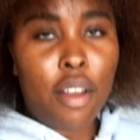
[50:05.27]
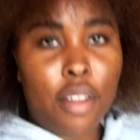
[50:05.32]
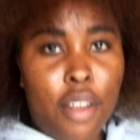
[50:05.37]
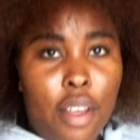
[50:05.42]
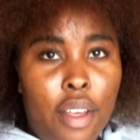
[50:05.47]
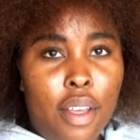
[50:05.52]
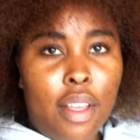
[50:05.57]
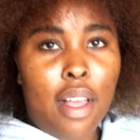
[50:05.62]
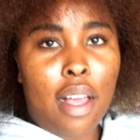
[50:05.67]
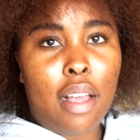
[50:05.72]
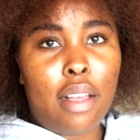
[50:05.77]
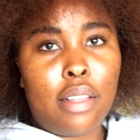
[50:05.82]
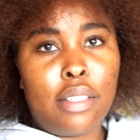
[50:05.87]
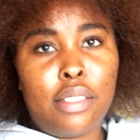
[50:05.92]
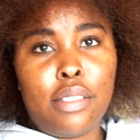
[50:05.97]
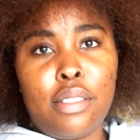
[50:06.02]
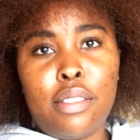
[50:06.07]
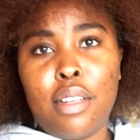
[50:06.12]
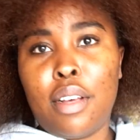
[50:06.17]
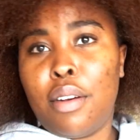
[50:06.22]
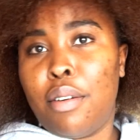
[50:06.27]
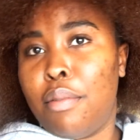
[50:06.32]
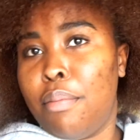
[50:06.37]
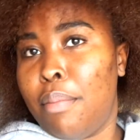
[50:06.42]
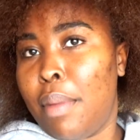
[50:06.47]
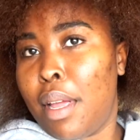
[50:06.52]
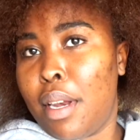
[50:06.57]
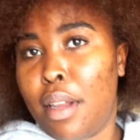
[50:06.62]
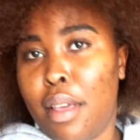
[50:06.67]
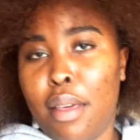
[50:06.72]
Okay guys, so
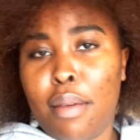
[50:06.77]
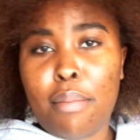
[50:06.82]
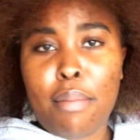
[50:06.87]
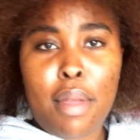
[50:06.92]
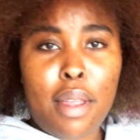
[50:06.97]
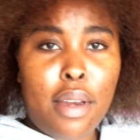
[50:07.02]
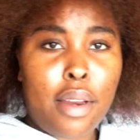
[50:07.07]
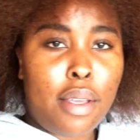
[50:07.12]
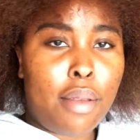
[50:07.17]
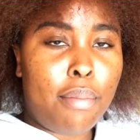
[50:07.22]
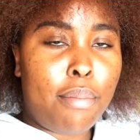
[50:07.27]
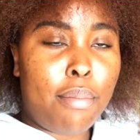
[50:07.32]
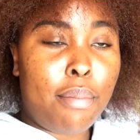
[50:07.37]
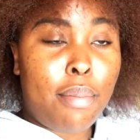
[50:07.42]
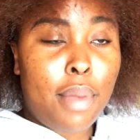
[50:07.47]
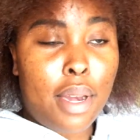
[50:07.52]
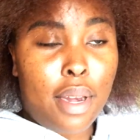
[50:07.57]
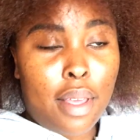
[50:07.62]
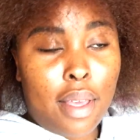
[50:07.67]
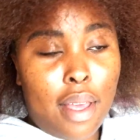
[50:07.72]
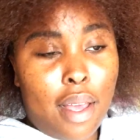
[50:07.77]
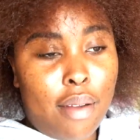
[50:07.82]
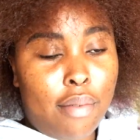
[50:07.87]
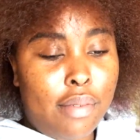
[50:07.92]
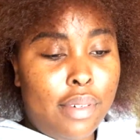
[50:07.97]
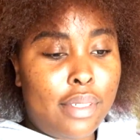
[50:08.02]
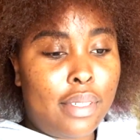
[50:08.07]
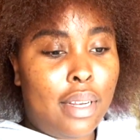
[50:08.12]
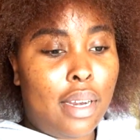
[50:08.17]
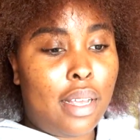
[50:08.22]
many many many
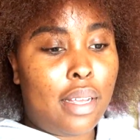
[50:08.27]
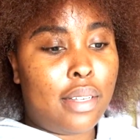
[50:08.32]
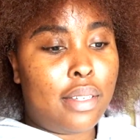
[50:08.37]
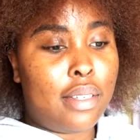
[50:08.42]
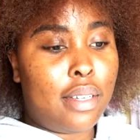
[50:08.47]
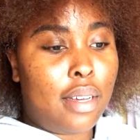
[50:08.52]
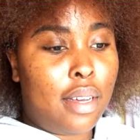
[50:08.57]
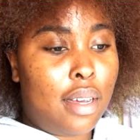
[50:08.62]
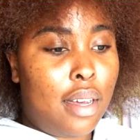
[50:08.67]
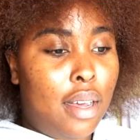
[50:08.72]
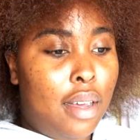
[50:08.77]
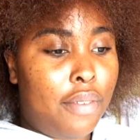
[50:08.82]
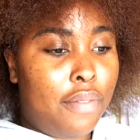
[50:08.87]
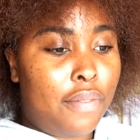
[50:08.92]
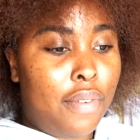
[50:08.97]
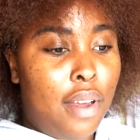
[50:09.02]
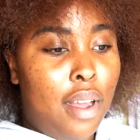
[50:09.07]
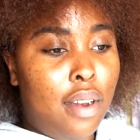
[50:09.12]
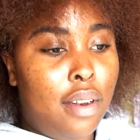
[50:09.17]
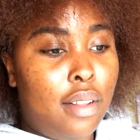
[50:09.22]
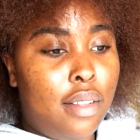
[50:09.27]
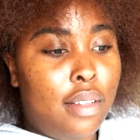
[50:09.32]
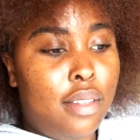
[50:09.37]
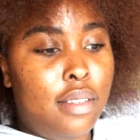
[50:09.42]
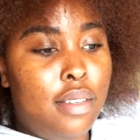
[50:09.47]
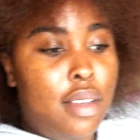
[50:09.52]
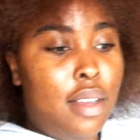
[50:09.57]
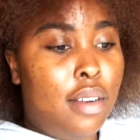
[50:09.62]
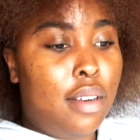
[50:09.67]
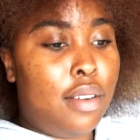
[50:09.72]
hours later, I'm
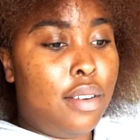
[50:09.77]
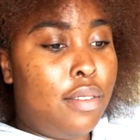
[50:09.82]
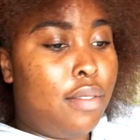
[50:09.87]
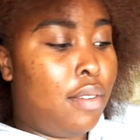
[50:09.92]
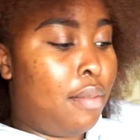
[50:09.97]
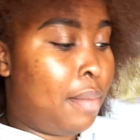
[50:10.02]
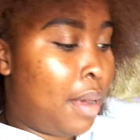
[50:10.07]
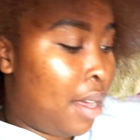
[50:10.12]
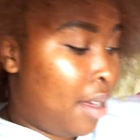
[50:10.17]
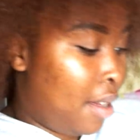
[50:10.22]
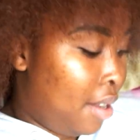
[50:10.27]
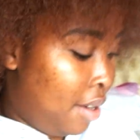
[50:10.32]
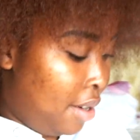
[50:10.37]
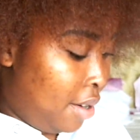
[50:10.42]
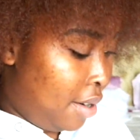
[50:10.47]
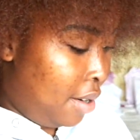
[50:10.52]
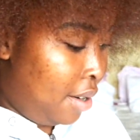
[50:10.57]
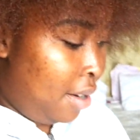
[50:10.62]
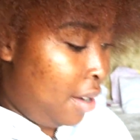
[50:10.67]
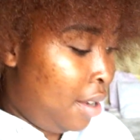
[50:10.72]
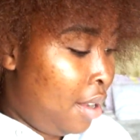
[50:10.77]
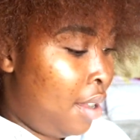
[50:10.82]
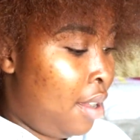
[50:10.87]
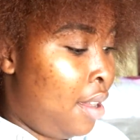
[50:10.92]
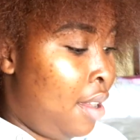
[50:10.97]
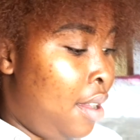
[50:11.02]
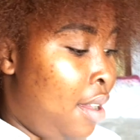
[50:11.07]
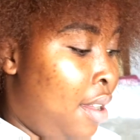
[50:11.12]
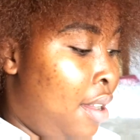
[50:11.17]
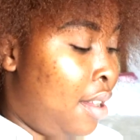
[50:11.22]
finally done and doing my hair.
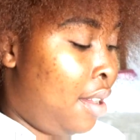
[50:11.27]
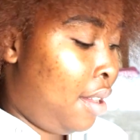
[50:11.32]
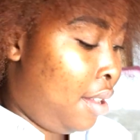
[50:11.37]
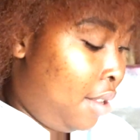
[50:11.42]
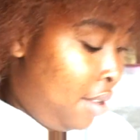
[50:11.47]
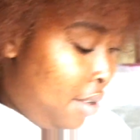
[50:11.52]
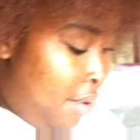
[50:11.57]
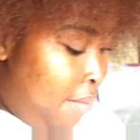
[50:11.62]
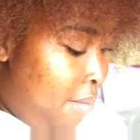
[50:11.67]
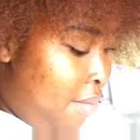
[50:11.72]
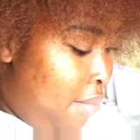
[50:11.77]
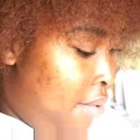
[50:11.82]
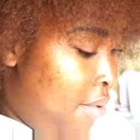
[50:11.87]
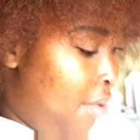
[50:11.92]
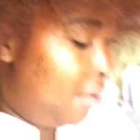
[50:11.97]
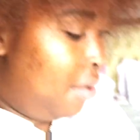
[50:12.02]
Um